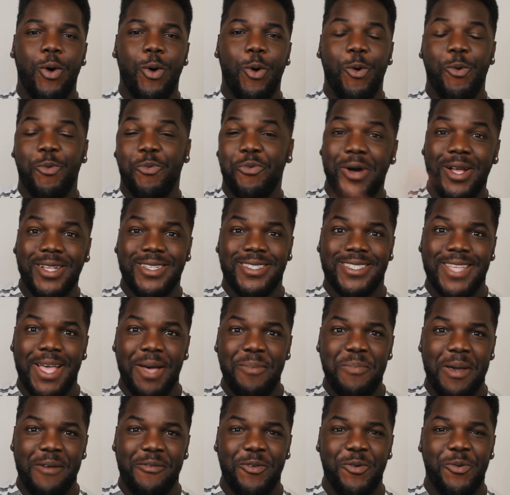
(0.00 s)
What's
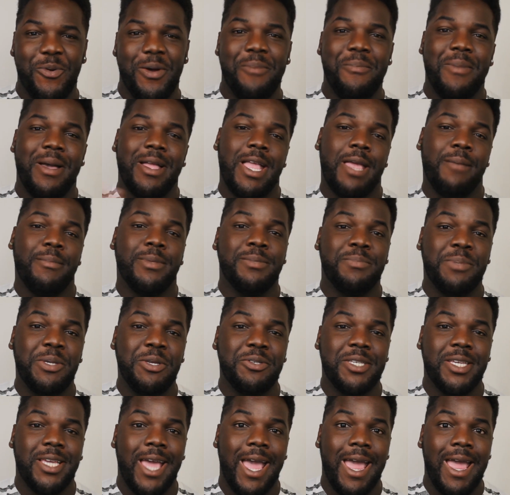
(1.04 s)
up, everyone? My name is
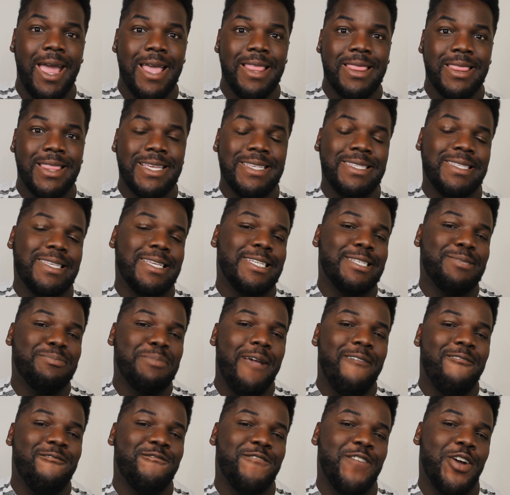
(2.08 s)
BeauTeekay and this is my
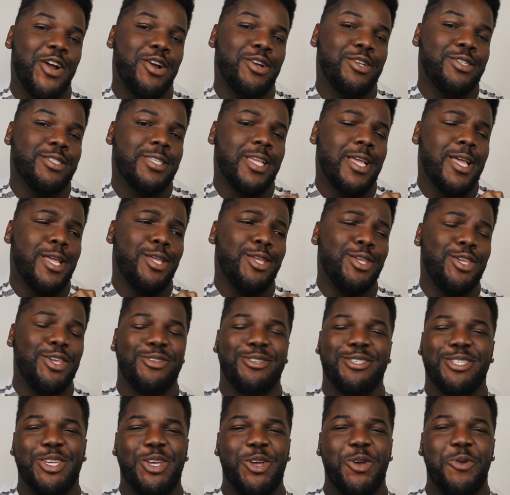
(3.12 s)
first
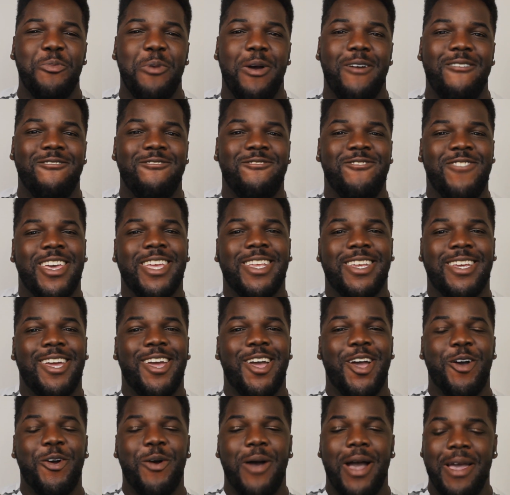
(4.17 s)
YouTube
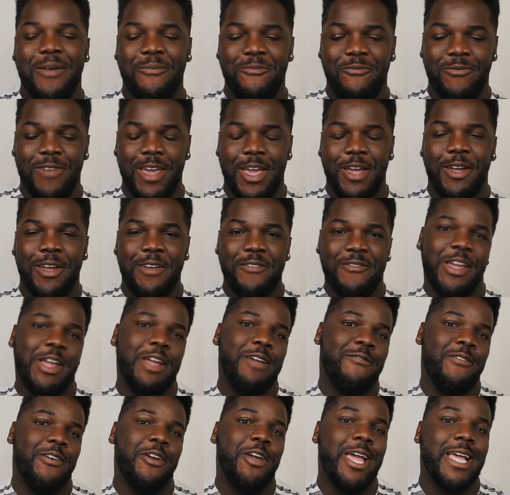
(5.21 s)
video. I'm very
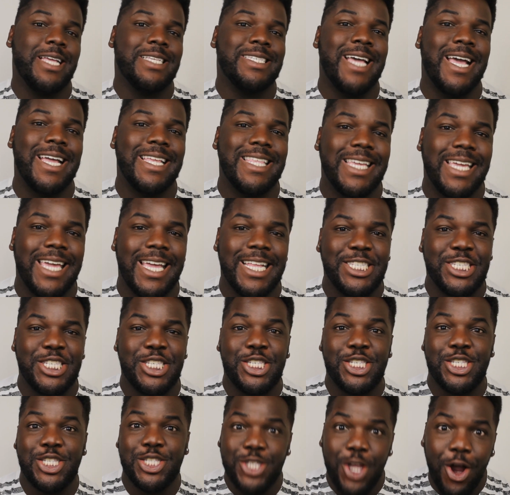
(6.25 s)
excited to get
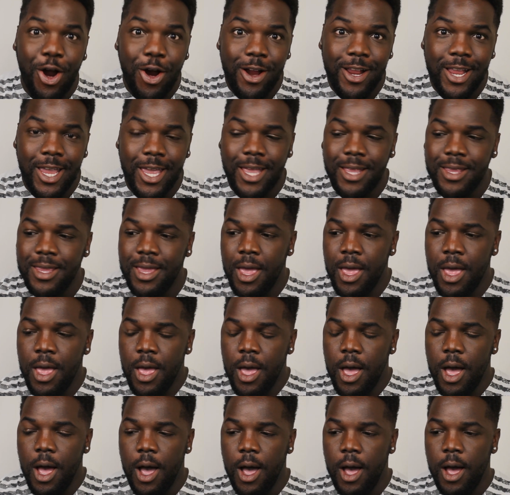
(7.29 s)
started.
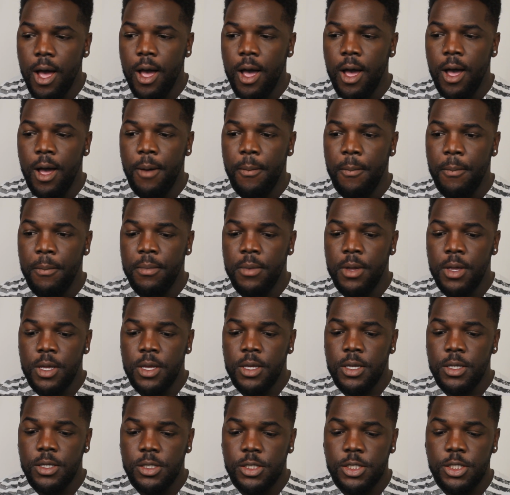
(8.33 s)

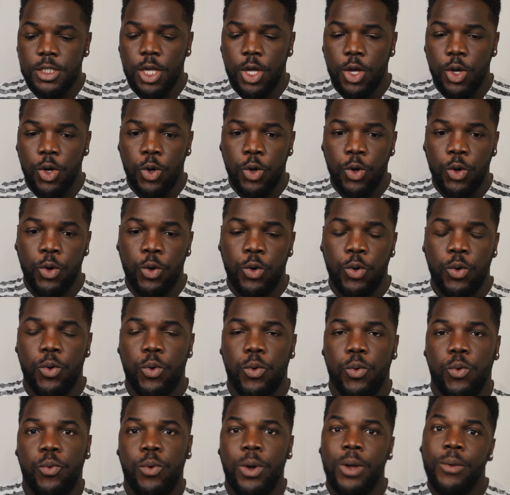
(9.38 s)
So
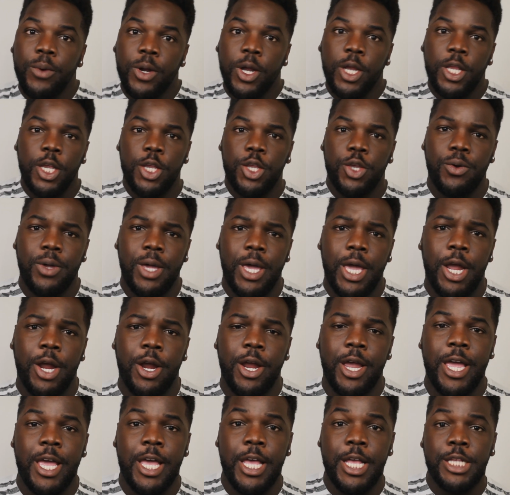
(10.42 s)
what we're gonna do here
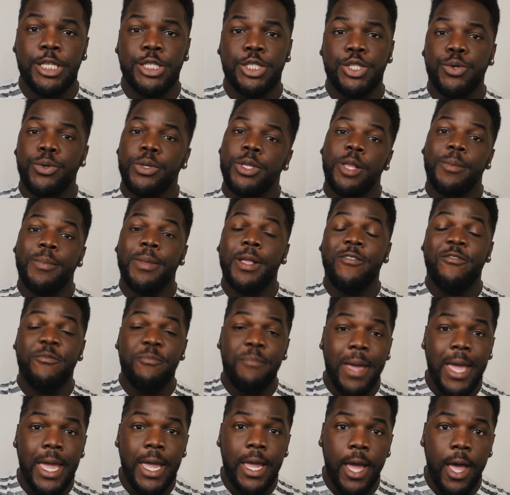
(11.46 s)
is do a little bit of
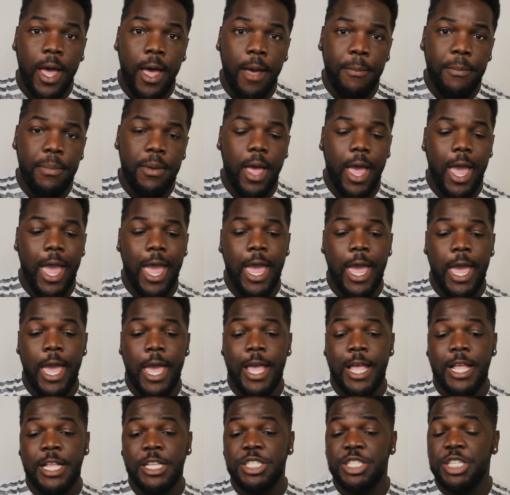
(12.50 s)
makeup
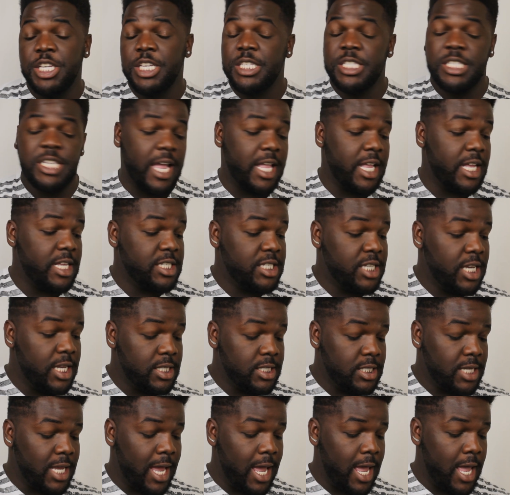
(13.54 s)
and just kind of chit
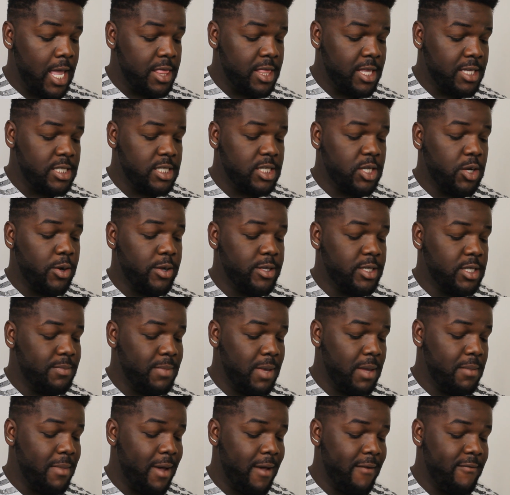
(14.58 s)
chat, and this is going to
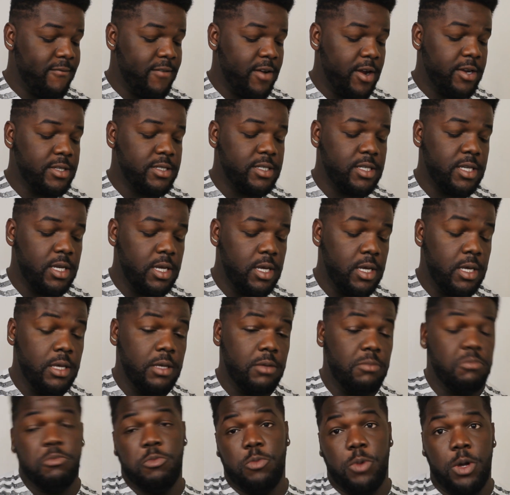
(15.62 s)
be my first
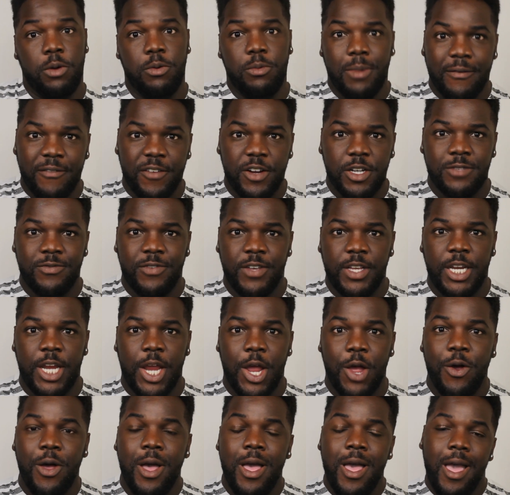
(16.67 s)

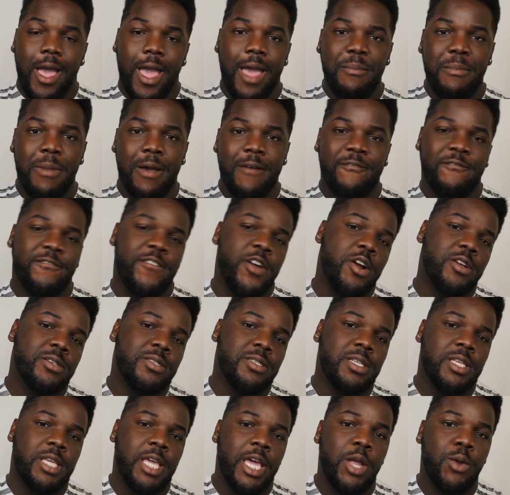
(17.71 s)
video and my
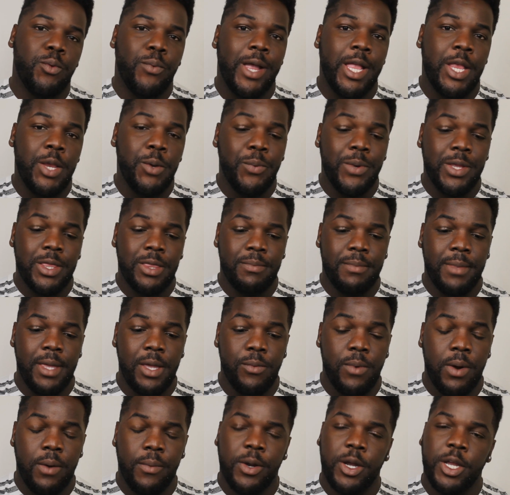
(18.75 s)
first get ready with me,
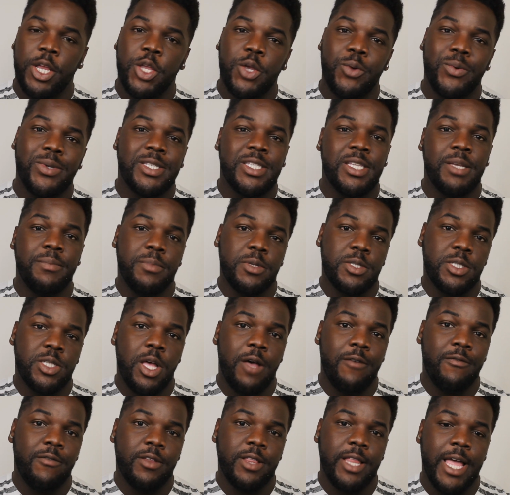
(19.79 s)
where we're going to do a simple
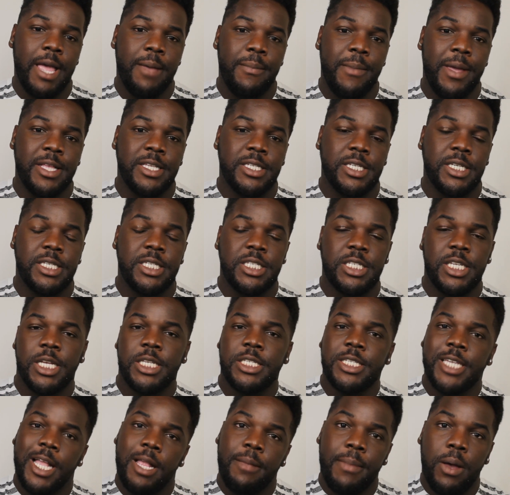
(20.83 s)
soft glam and just chit
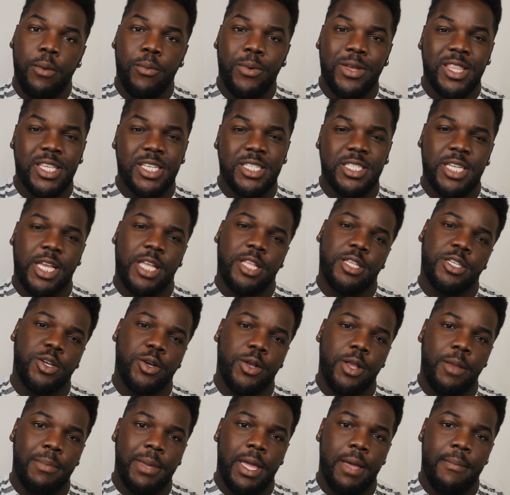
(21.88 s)
chat about what this channel is
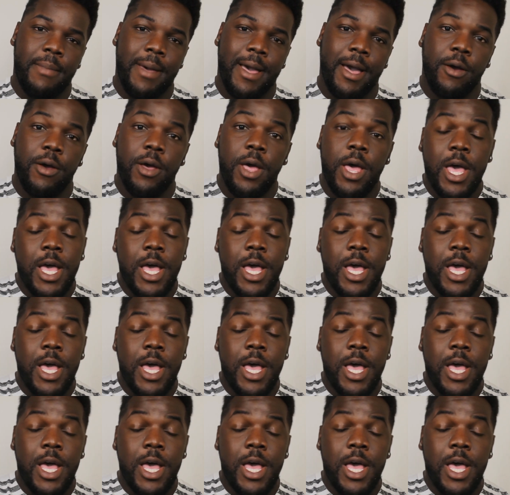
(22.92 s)
going to be about.